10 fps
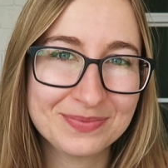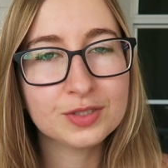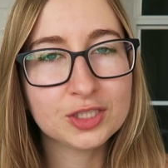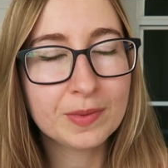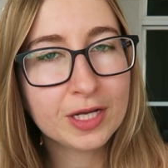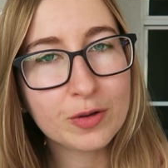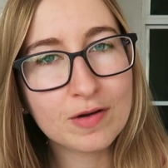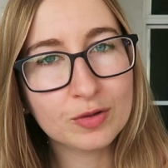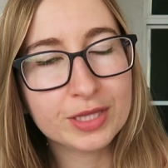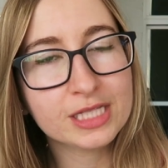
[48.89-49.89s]
So I'm going to go
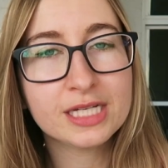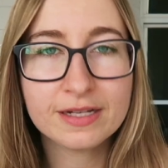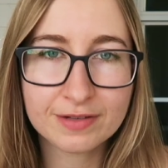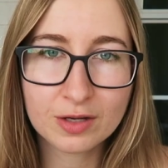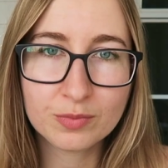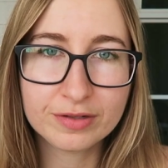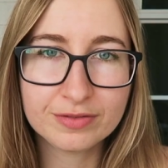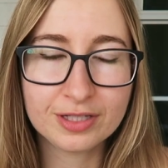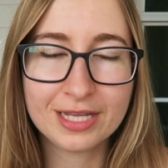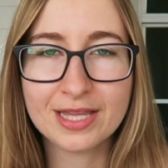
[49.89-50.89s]
over what the study found
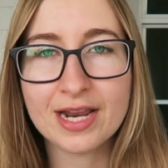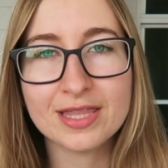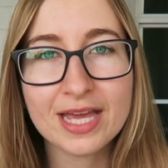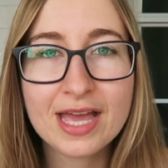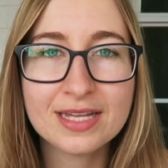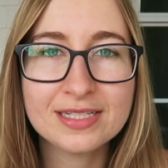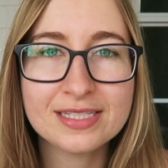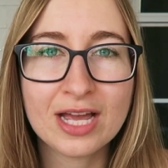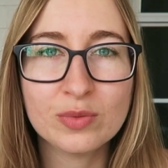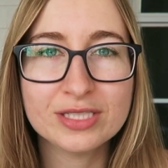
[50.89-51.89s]
briefly, and then at the end
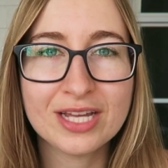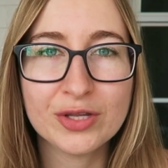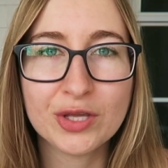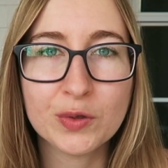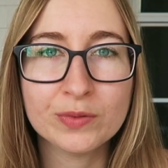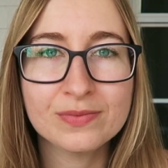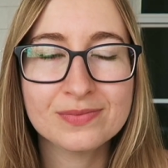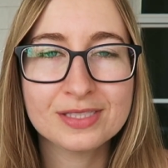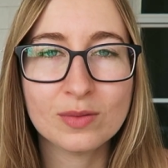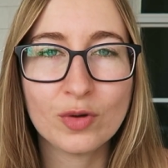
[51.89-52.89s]
I will tell you
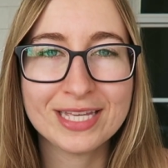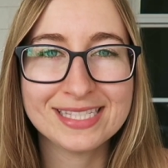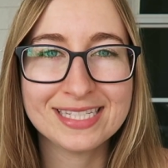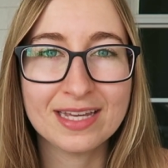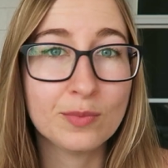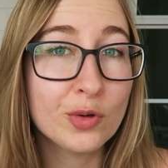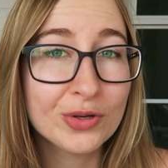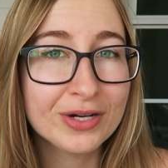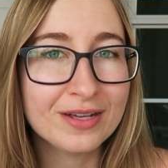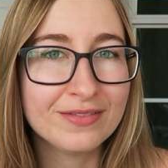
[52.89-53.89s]
some ways to get
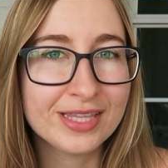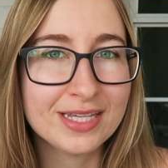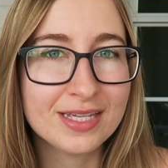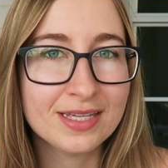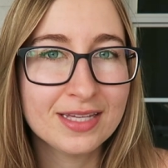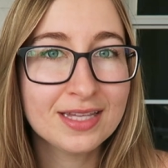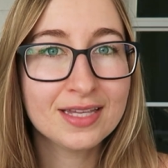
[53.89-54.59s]
more of the